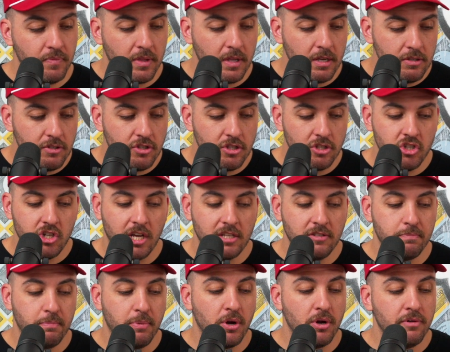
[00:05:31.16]

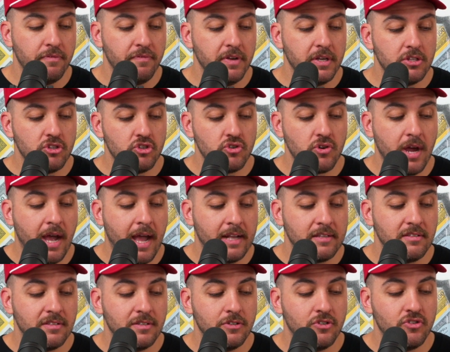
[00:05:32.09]
Suggest perfect
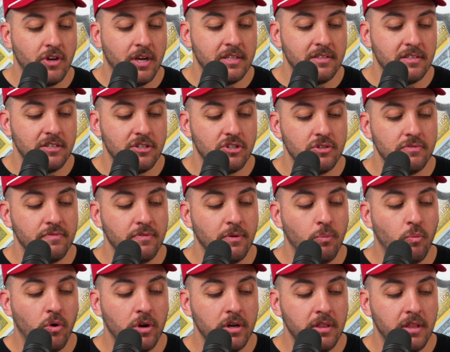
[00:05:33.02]
tracks to transition
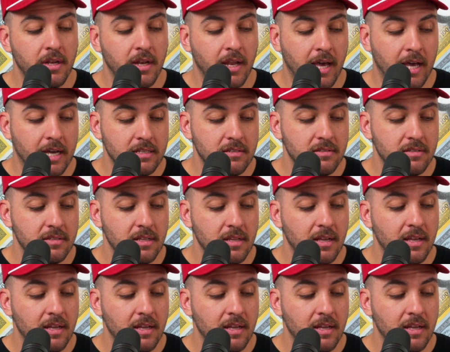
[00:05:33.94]
from one to the next.